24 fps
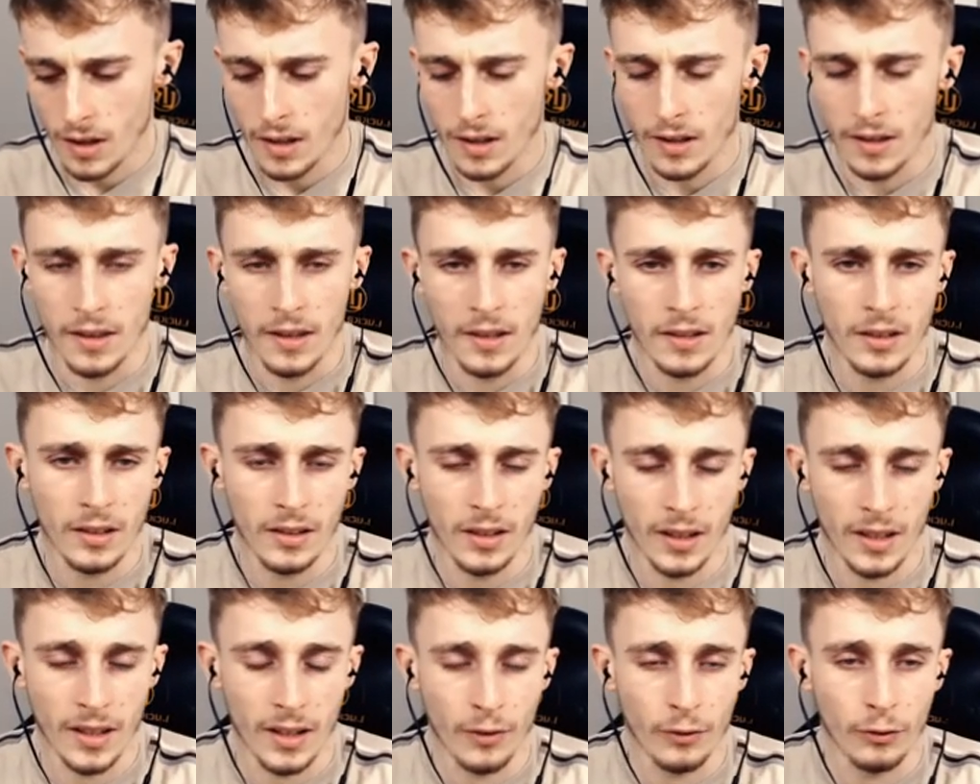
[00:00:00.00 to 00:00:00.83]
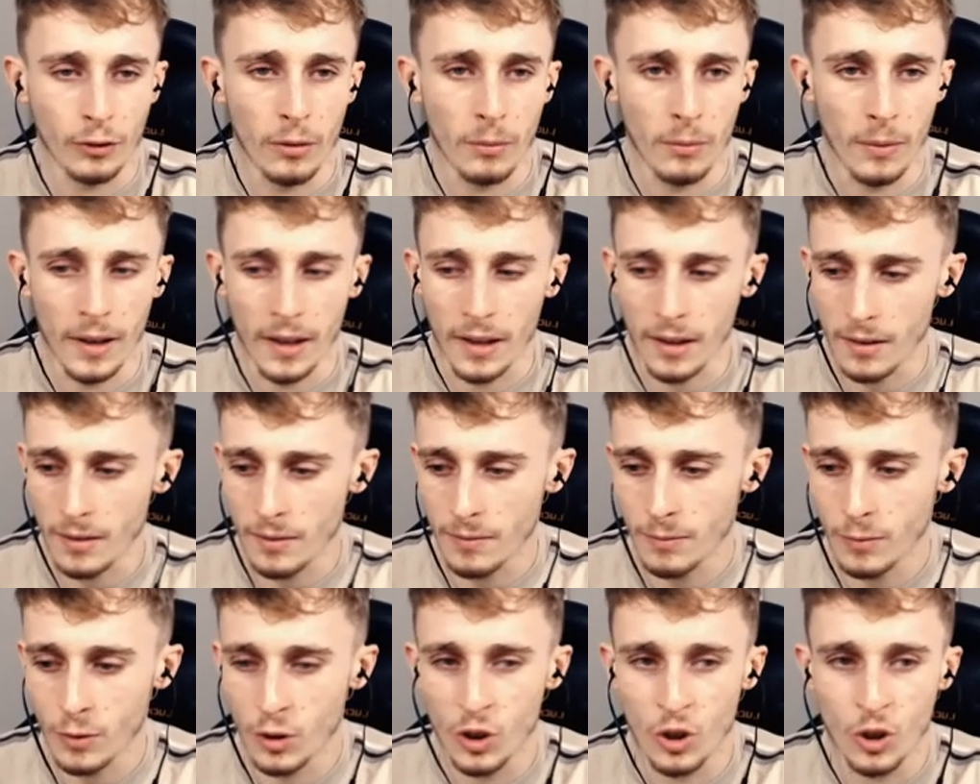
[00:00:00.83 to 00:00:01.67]
This looks like it's from, like,
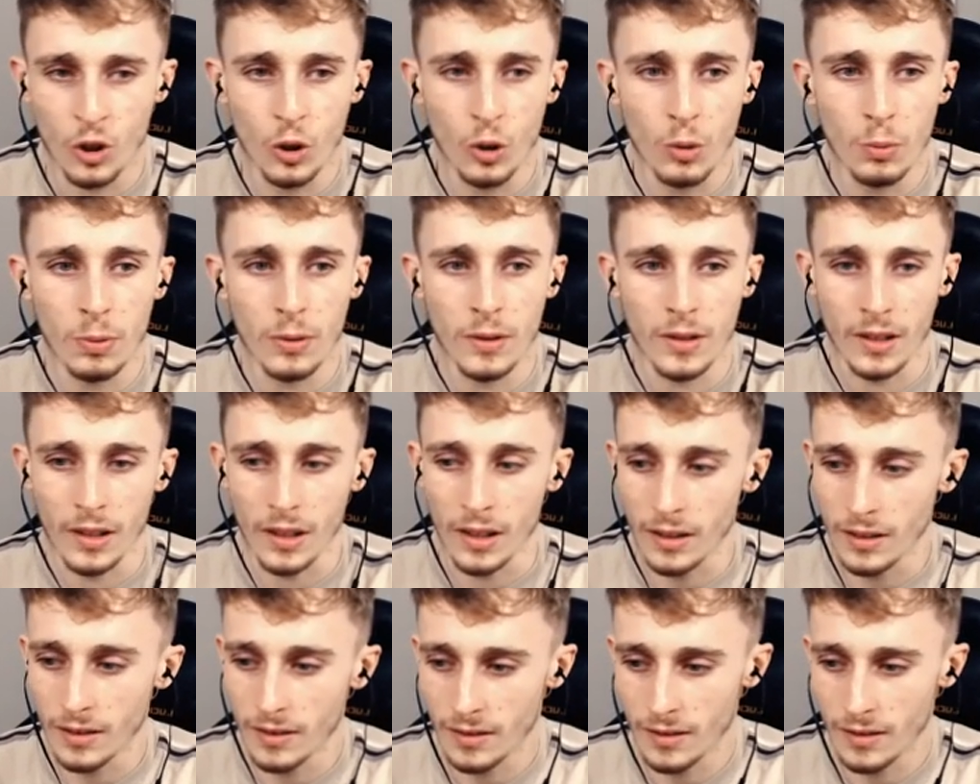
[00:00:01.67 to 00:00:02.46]
Jupiter.